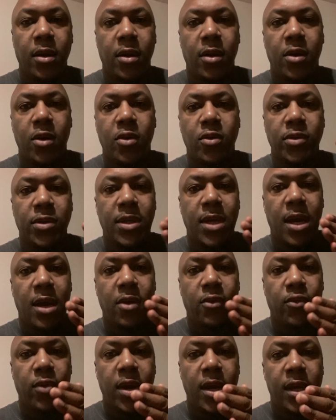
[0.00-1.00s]
goes
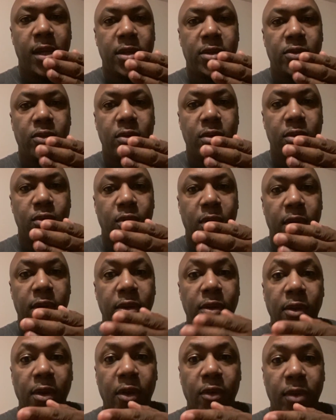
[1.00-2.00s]
downrange towards where
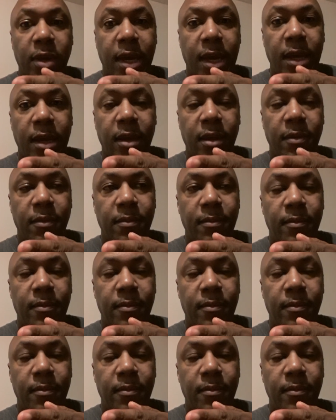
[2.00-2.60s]
you're located,